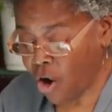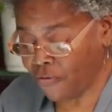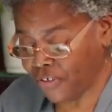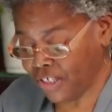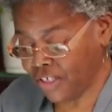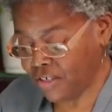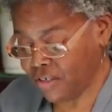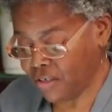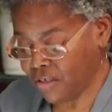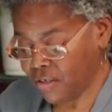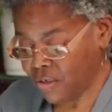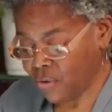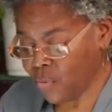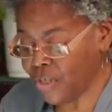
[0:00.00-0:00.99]
often
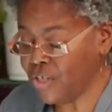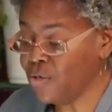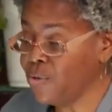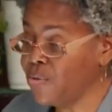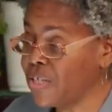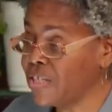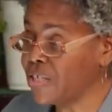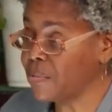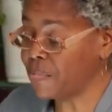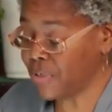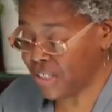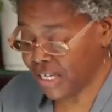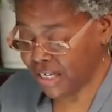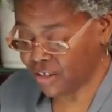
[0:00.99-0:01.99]
we use it to
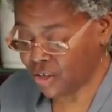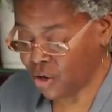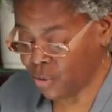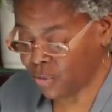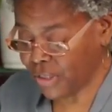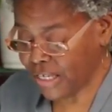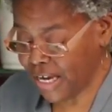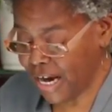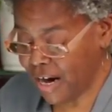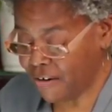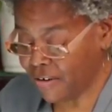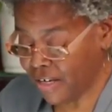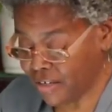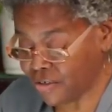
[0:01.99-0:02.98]
protect only
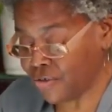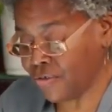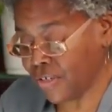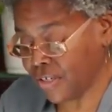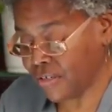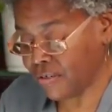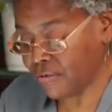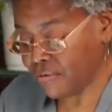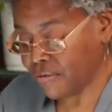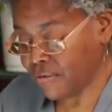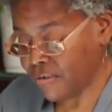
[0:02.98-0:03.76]
our interests.